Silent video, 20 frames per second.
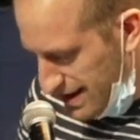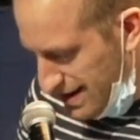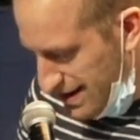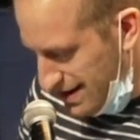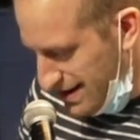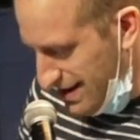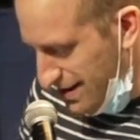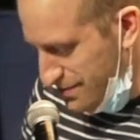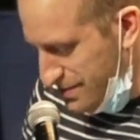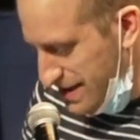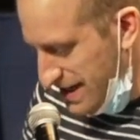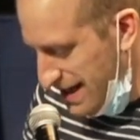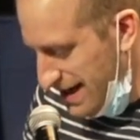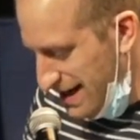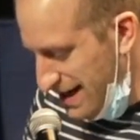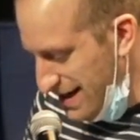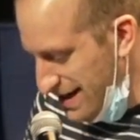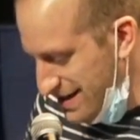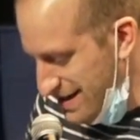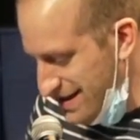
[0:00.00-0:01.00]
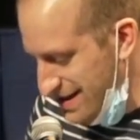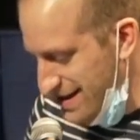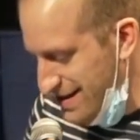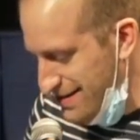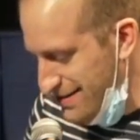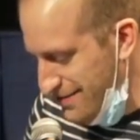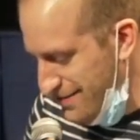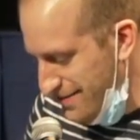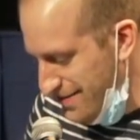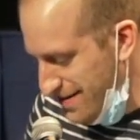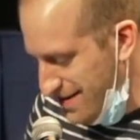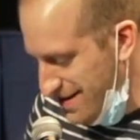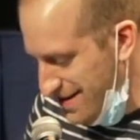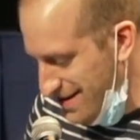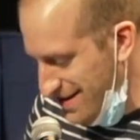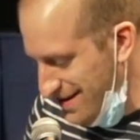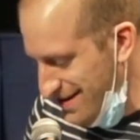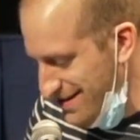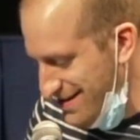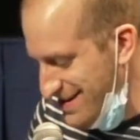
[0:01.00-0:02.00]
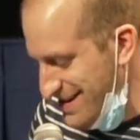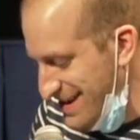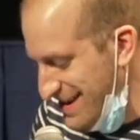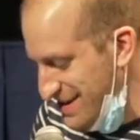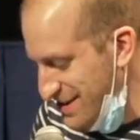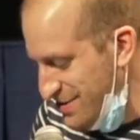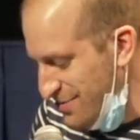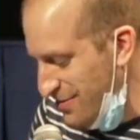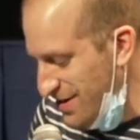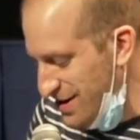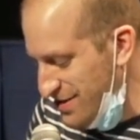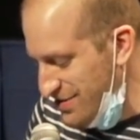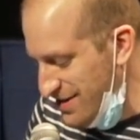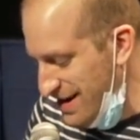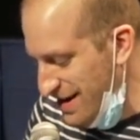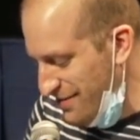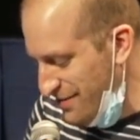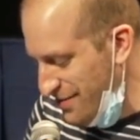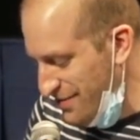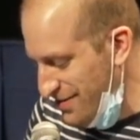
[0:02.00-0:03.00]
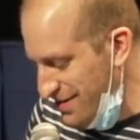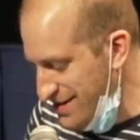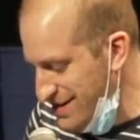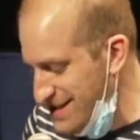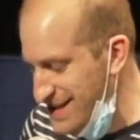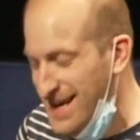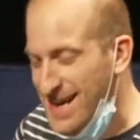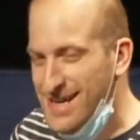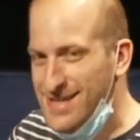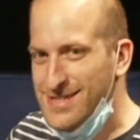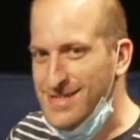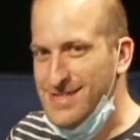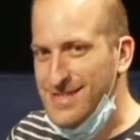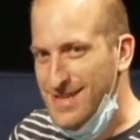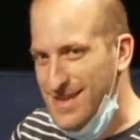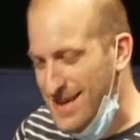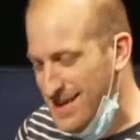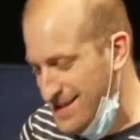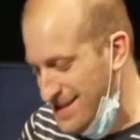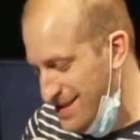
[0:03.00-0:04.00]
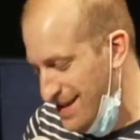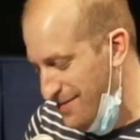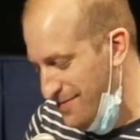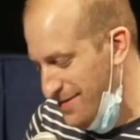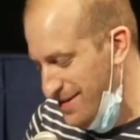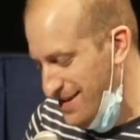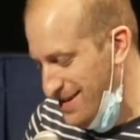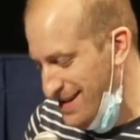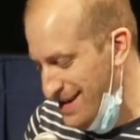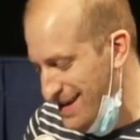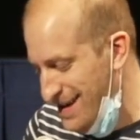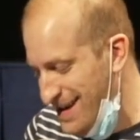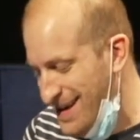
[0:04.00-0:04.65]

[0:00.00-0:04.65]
come say hi to the Zig Squadron afterwards? Yes, definitely.